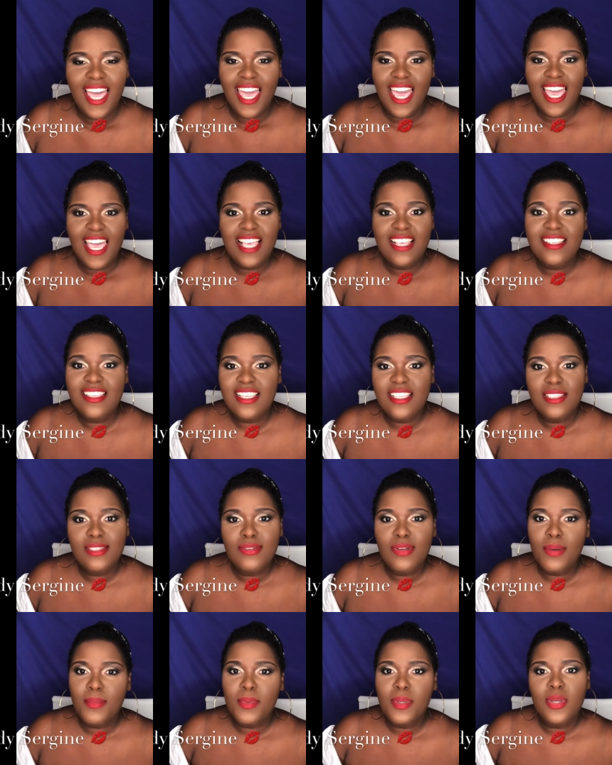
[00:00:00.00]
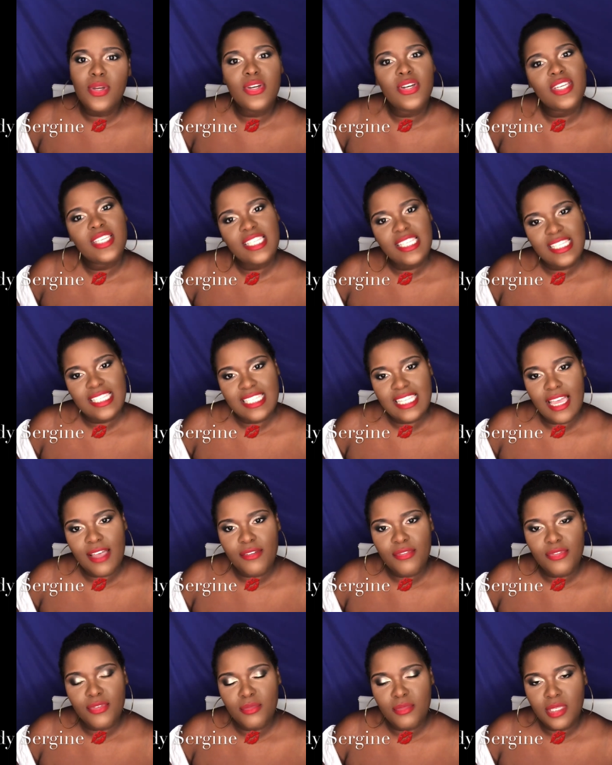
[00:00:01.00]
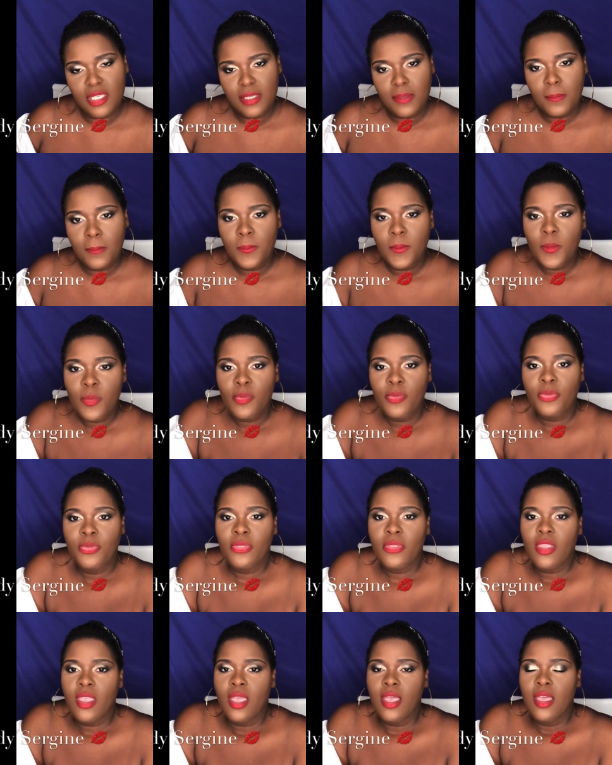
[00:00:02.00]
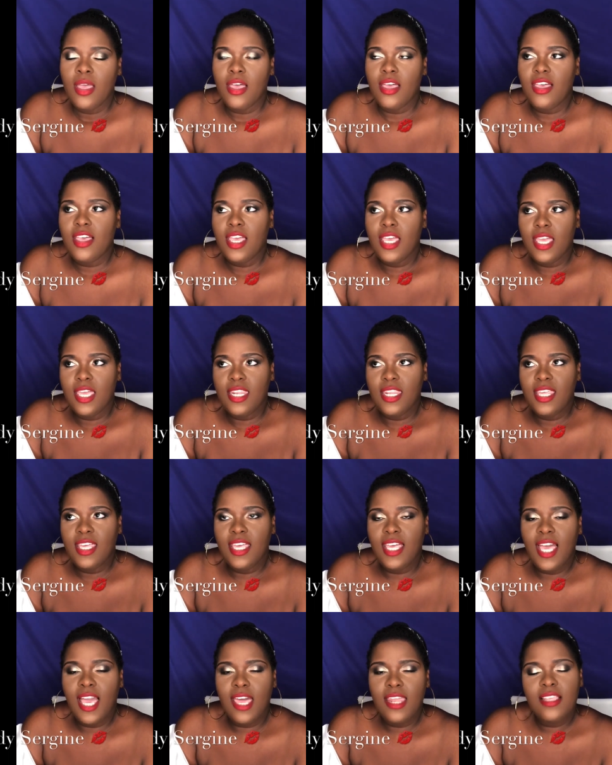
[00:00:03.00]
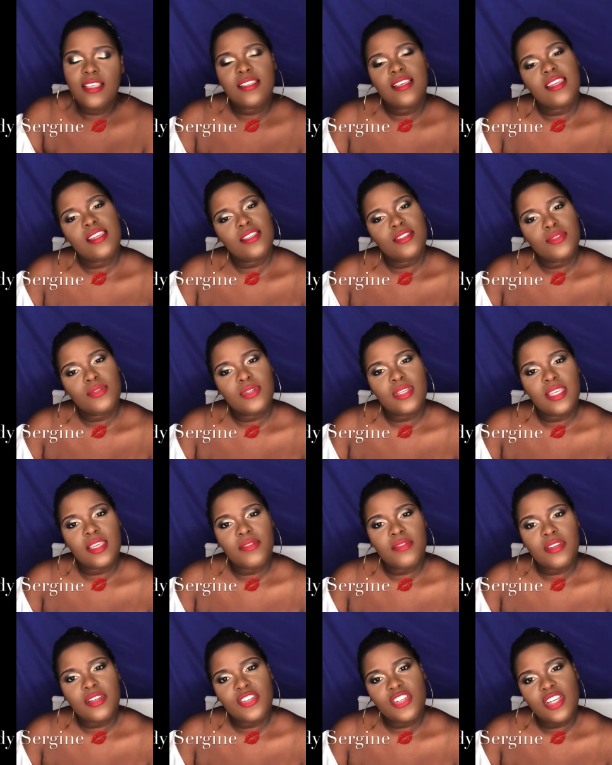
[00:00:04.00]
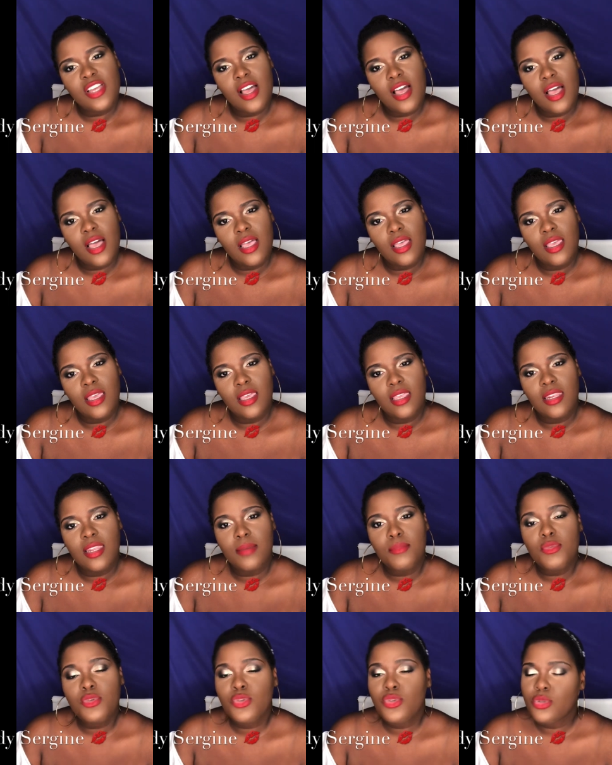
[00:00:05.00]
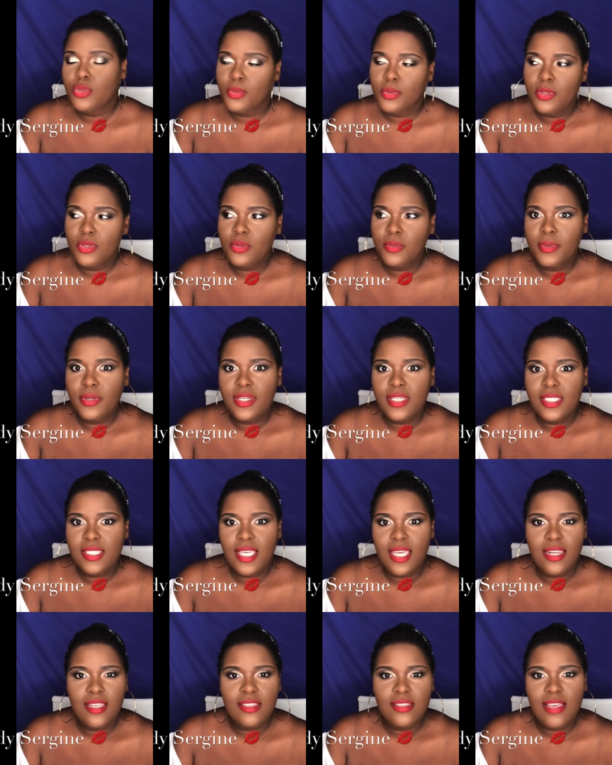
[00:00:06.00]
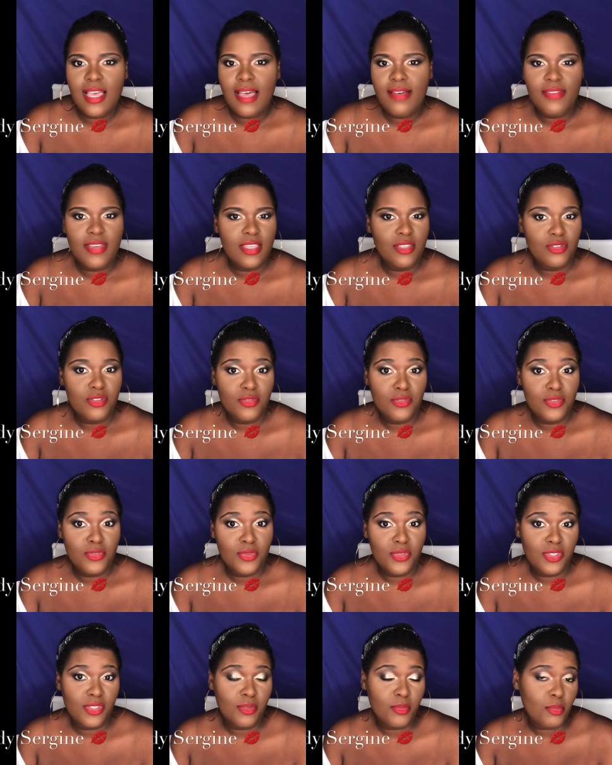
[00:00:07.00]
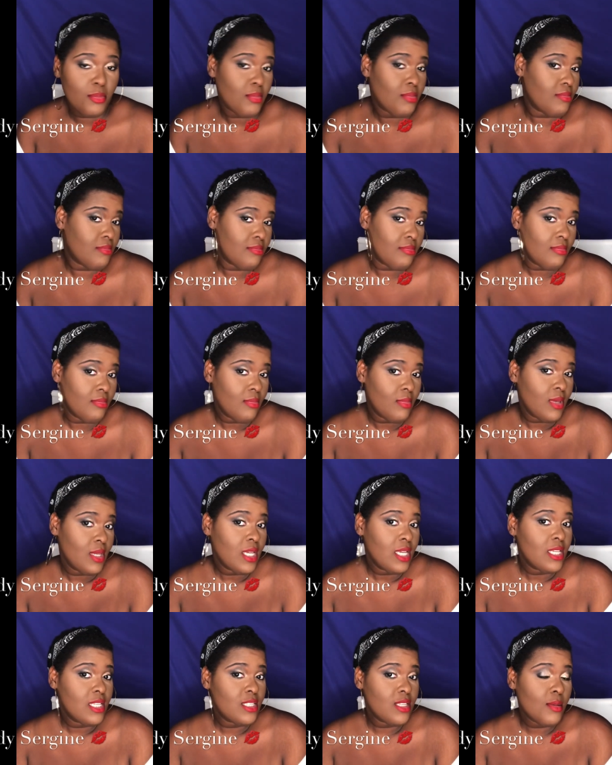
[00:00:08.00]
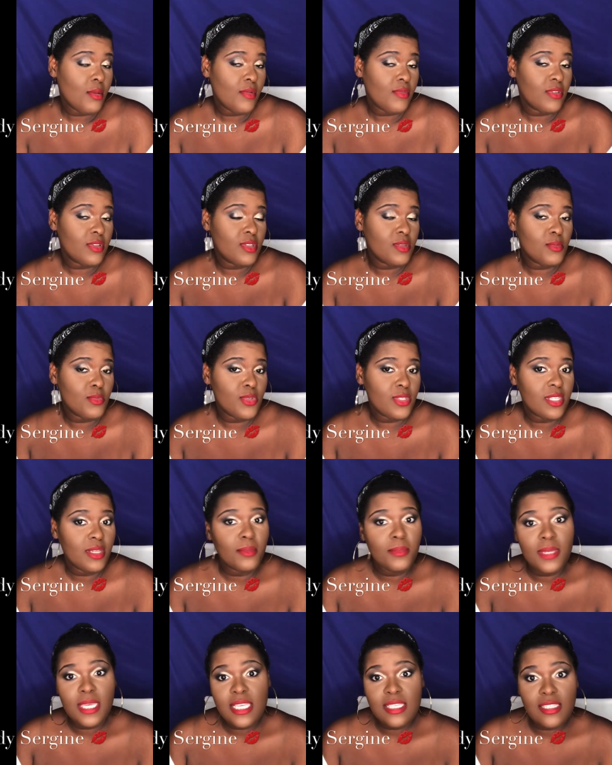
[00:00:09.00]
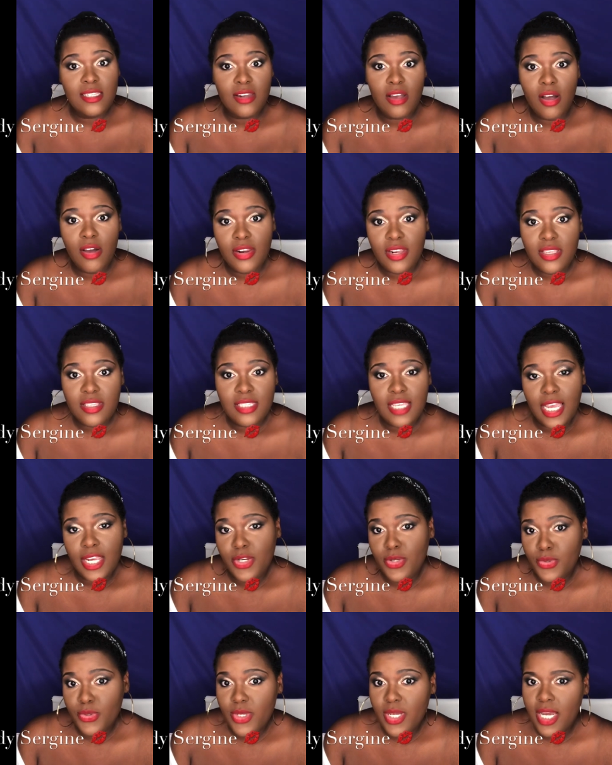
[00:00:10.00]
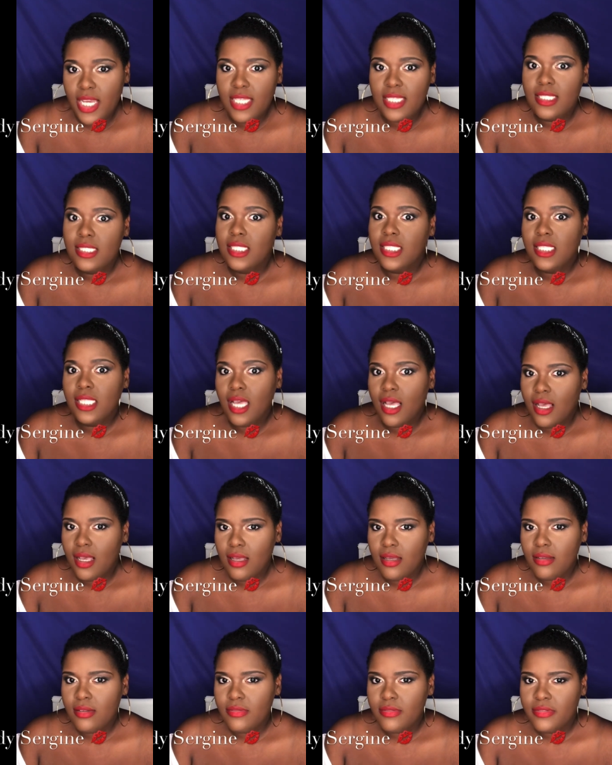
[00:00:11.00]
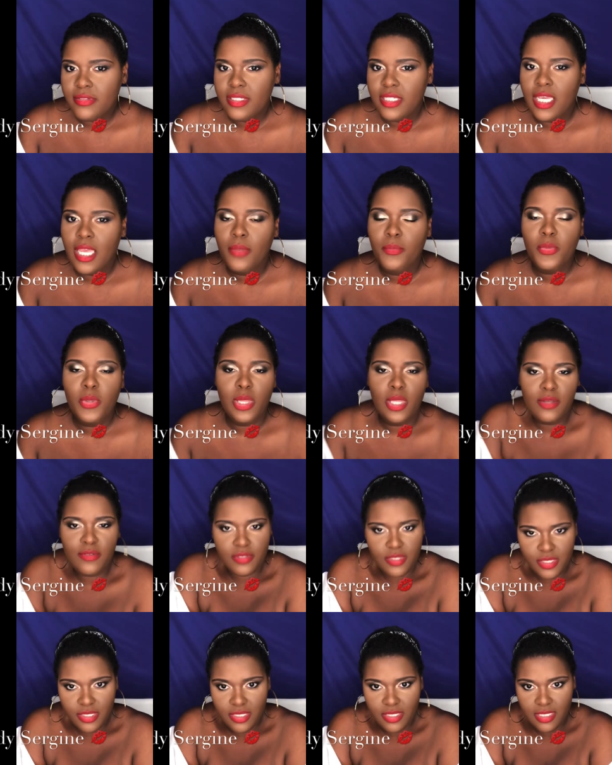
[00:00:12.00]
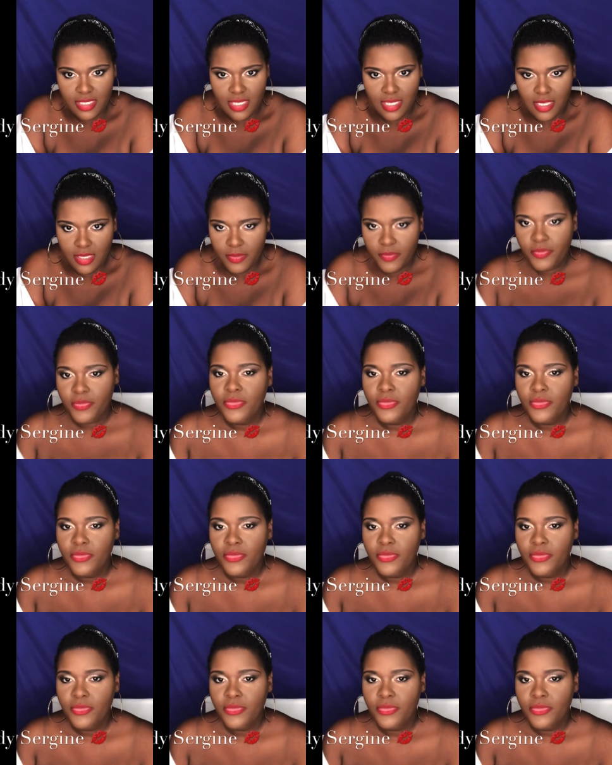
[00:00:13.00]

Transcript: is this for me or is this not for me? And I decided to give it a shot. And I'm super duper excited to have interviews with some of those most amazing artists I know you guys love and would love to see.